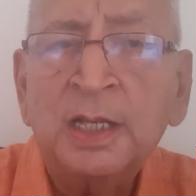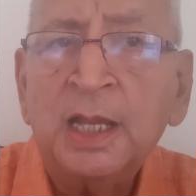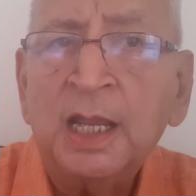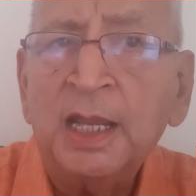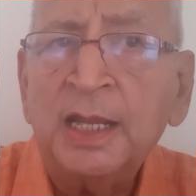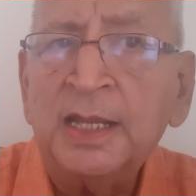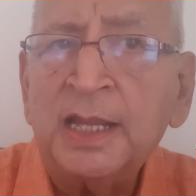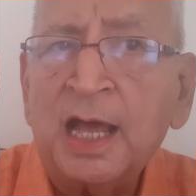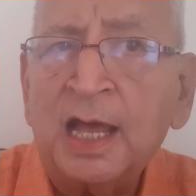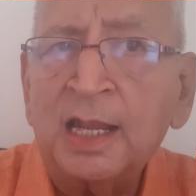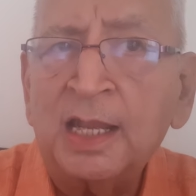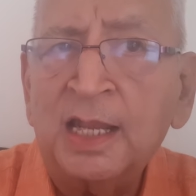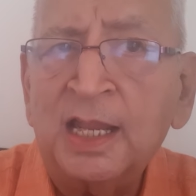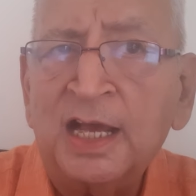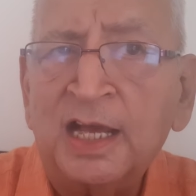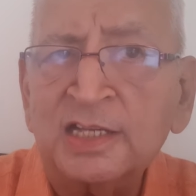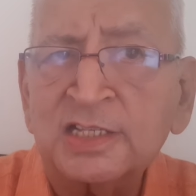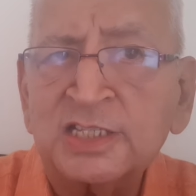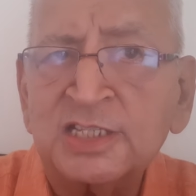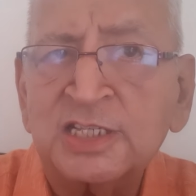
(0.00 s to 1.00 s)
In our
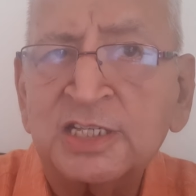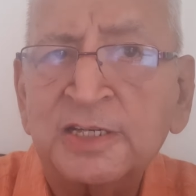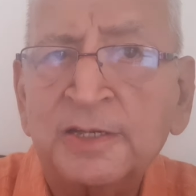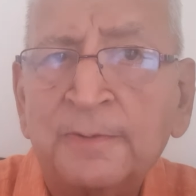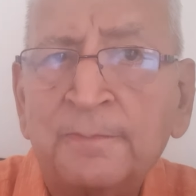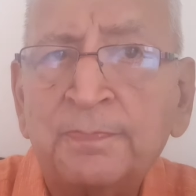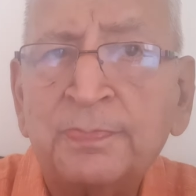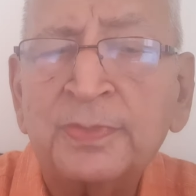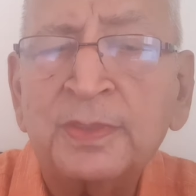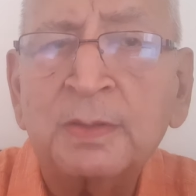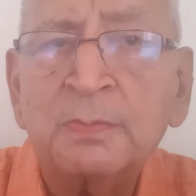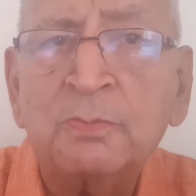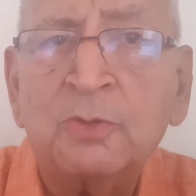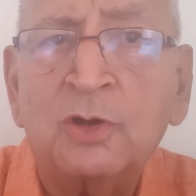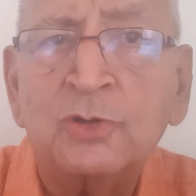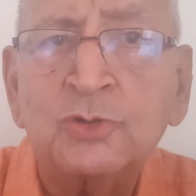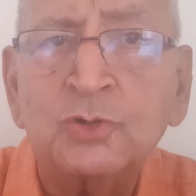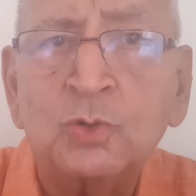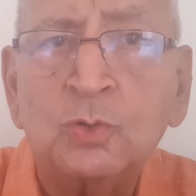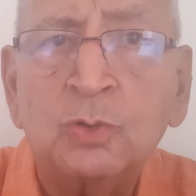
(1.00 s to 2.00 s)
last
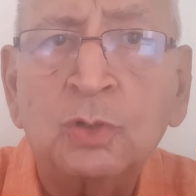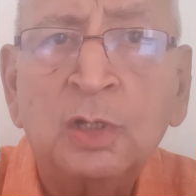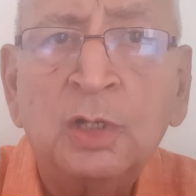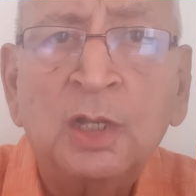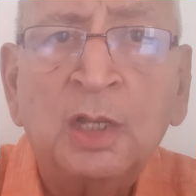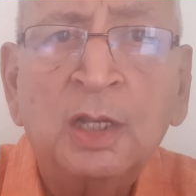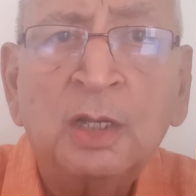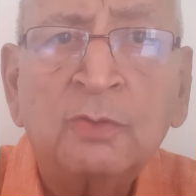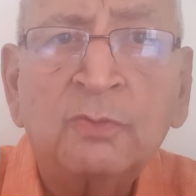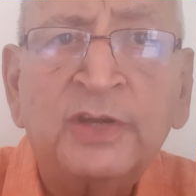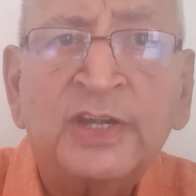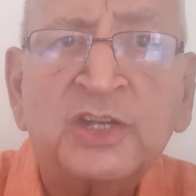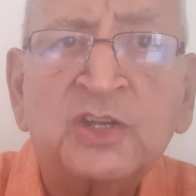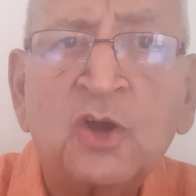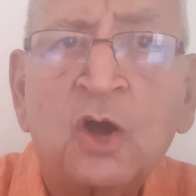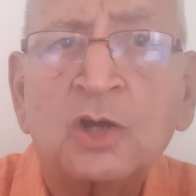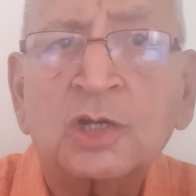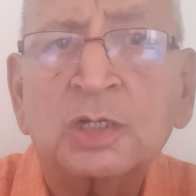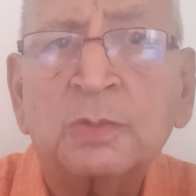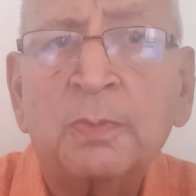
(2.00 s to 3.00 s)
module, we
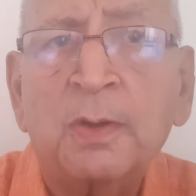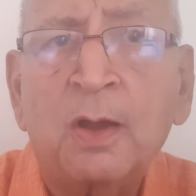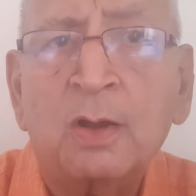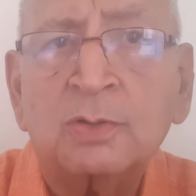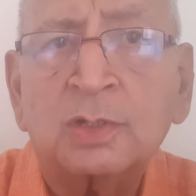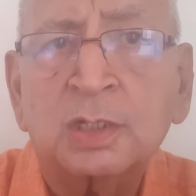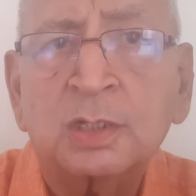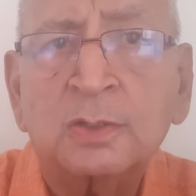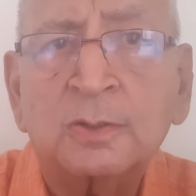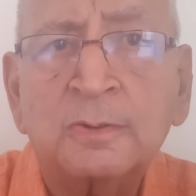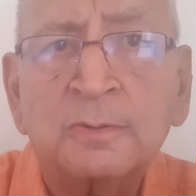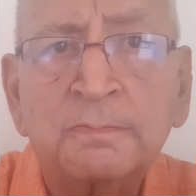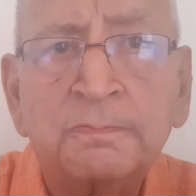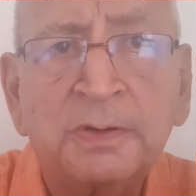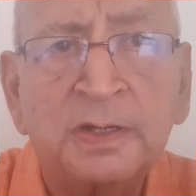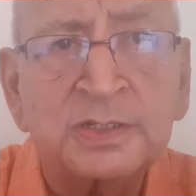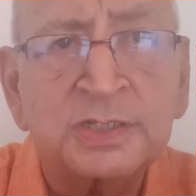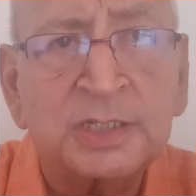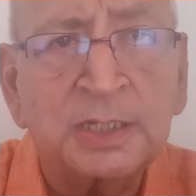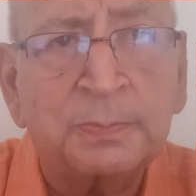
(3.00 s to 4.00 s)
talked about
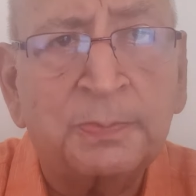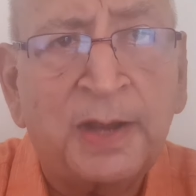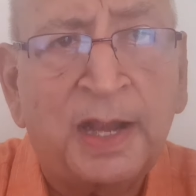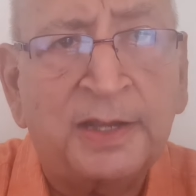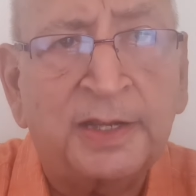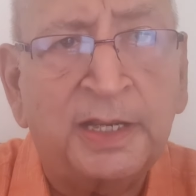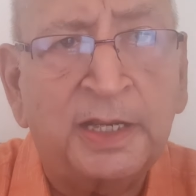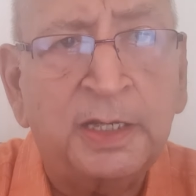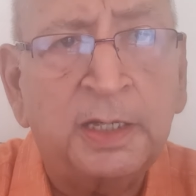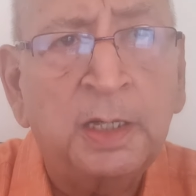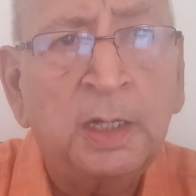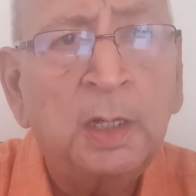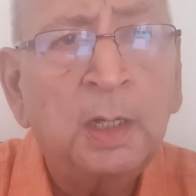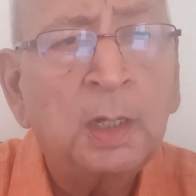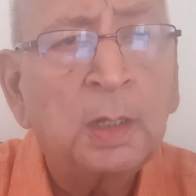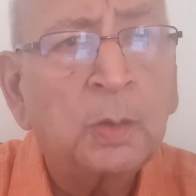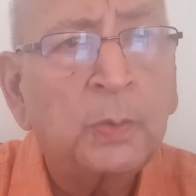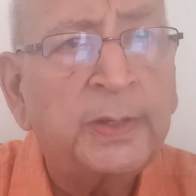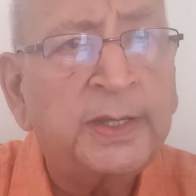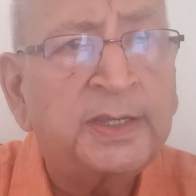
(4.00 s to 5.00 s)
personal branding,
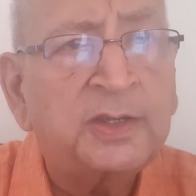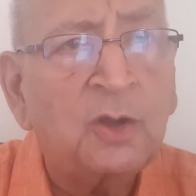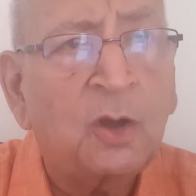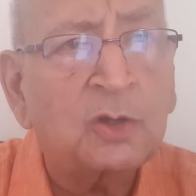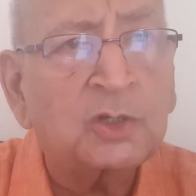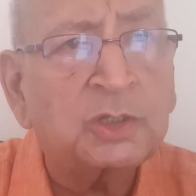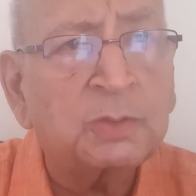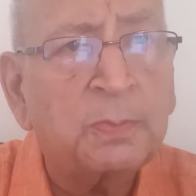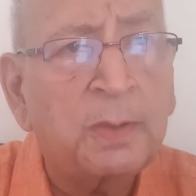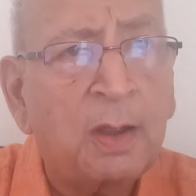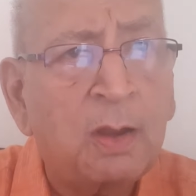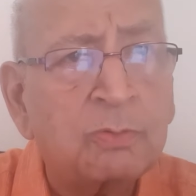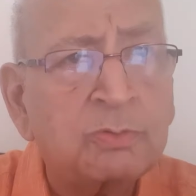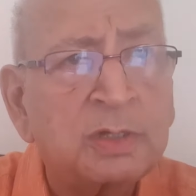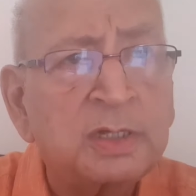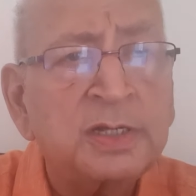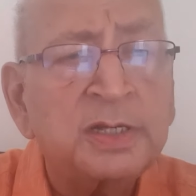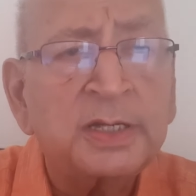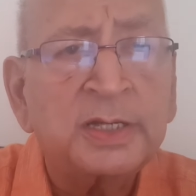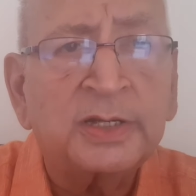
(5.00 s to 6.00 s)
we talked
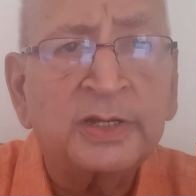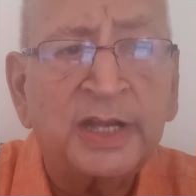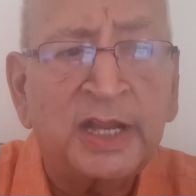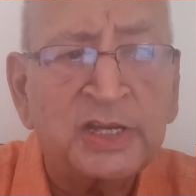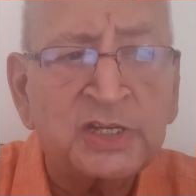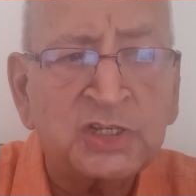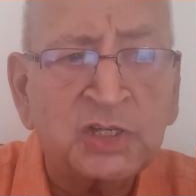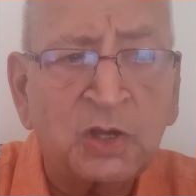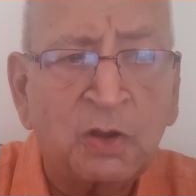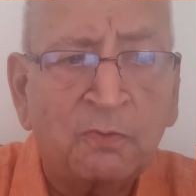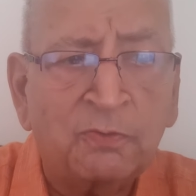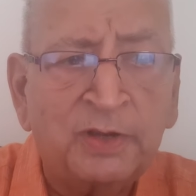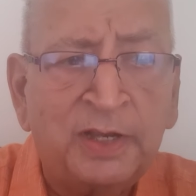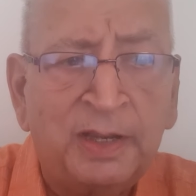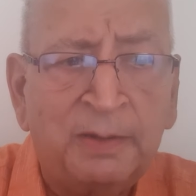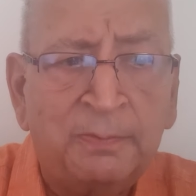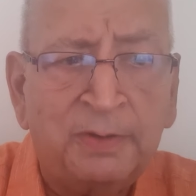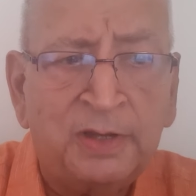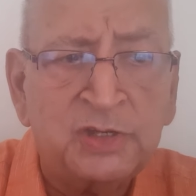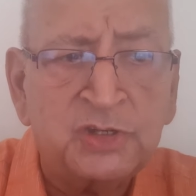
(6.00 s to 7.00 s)
about creation of an
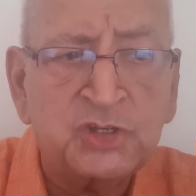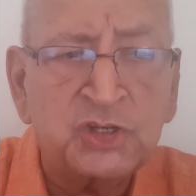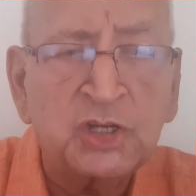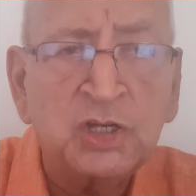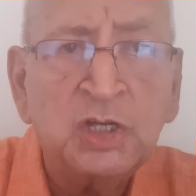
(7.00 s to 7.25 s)
image.